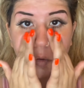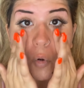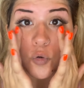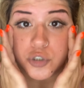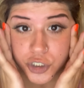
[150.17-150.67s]

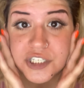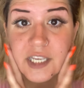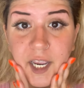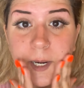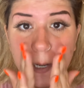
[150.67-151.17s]
older
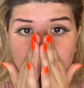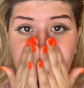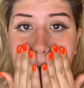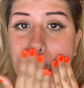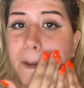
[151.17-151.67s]
skin,
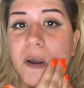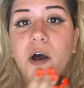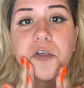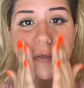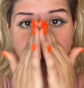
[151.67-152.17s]

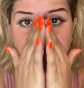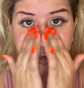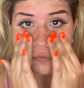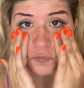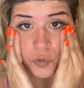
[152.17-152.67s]
although they're
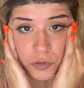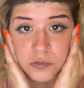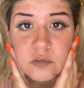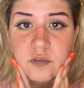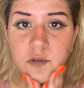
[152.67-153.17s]
beautiful,
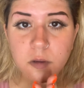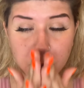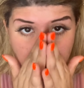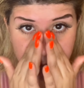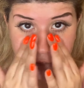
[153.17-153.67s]

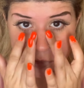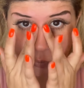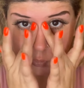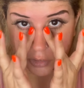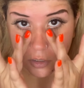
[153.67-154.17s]
because they
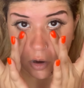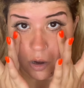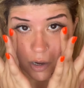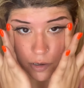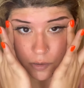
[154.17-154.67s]
really
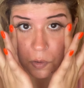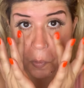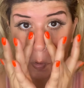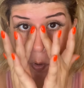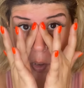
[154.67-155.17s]
are,
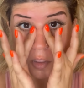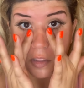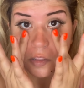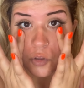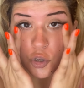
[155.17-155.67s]

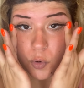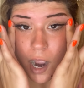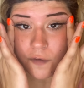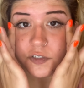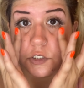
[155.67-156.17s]
you
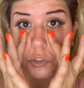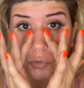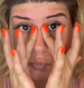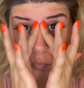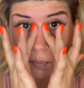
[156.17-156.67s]
have
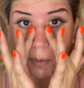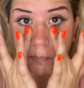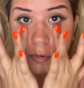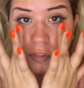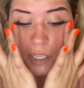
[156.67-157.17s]
to
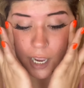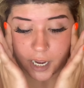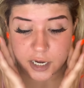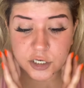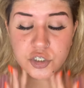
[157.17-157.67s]
remember the
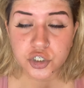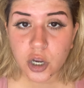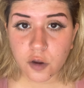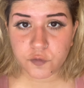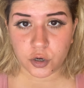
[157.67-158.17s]
age
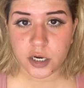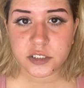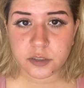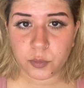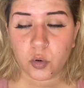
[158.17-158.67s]
of your
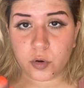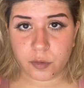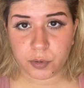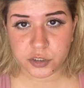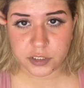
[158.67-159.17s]
customer or the
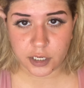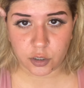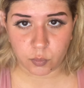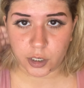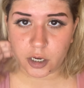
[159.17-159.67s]
person that
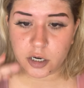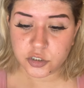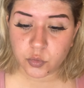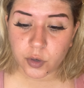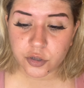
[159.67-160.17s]
you're working on.
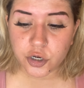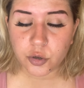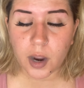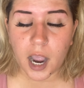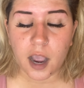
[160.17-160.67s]
So whether
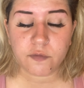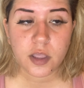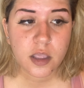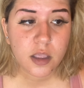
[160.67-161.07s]
you have,